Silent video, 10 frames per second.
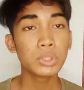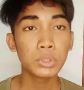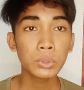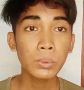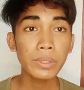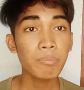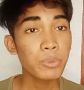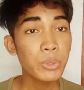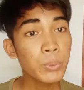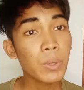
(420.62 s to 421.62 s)
So if
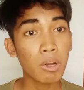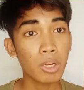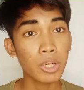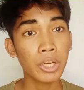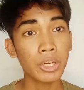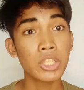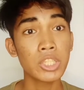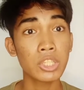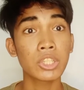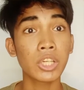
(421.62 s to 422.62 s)
you are
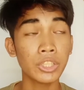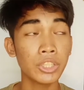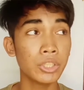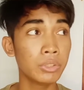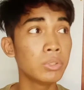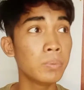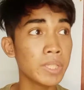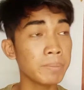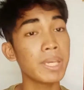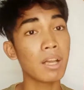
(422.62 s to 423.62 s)
just starting
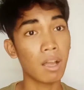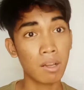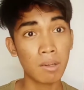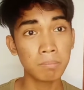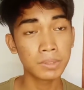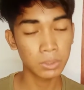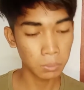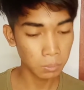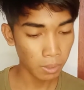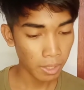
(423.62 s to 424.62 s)
doing makeup,
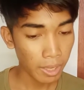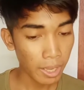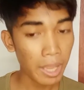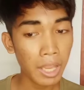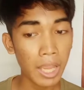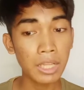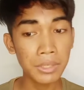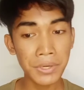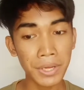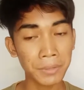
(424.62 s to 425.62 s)
so I highly
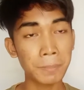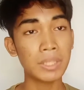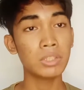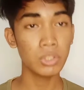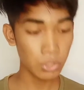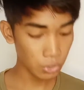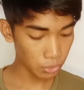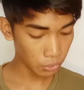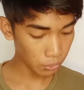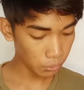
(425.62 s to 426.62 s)
recommend to you
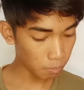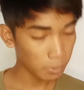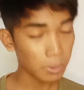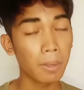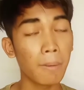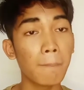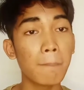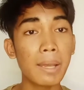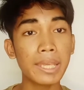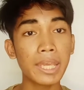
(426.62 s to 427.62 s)
to
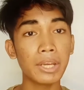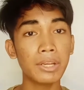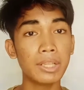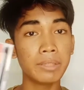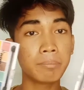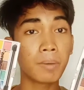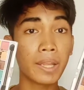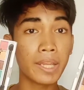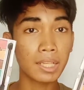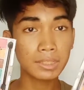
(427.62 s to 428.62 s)
buy Carelineph
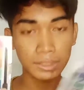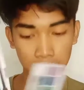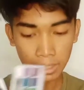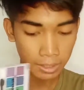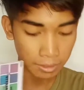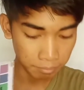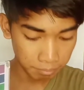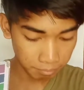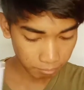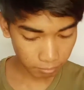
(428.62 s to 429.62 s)
products, and
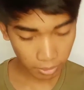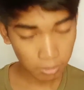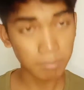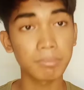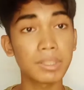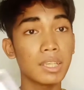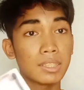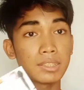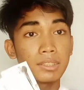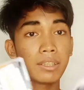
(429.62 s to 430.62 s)
yes,
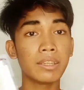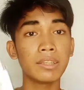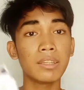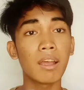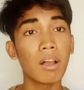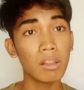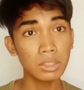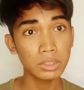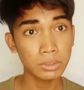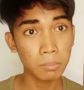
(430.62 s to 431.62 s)
and
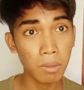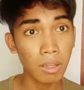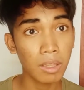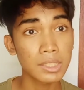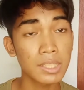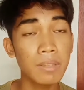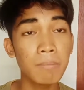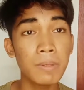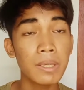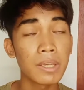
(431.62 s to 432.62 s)
as well as
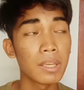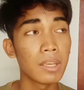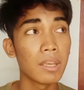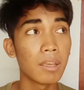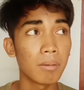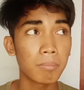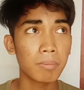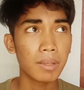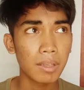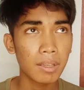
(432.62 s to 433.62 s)
easy,
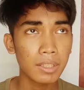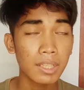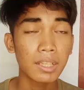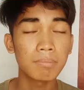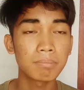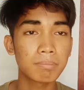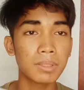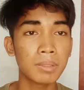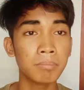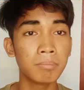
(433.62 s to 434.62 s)
yeah,
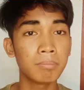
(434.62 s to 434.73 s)
from